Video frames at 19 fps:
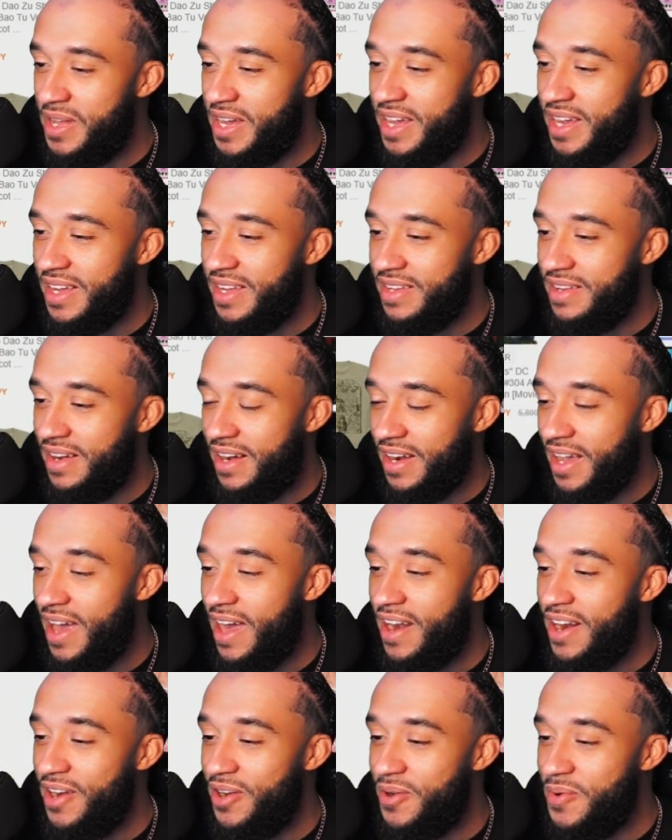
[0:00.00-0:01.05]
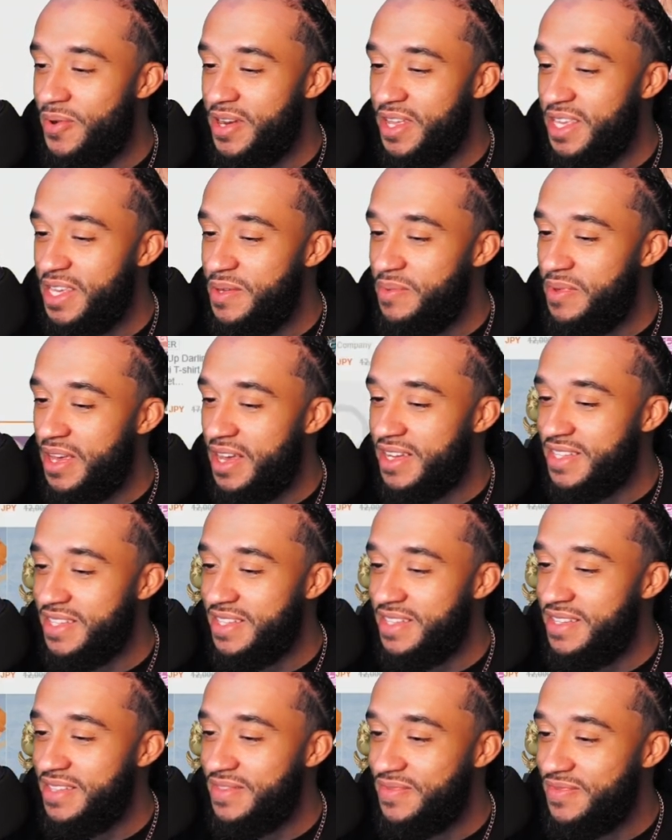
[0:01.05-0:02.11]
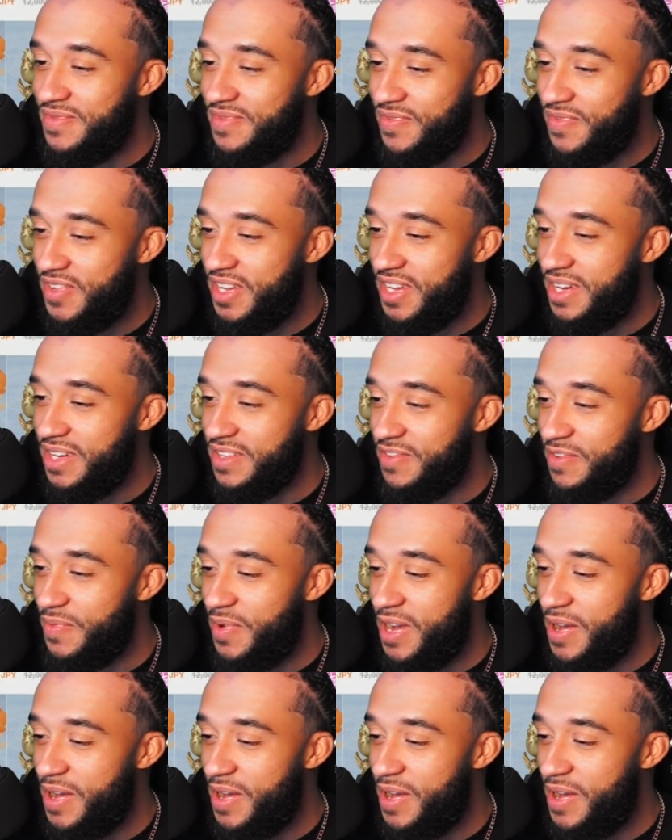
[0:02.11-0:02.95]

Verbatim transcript: like, I kind of don't want to keep canceling figures from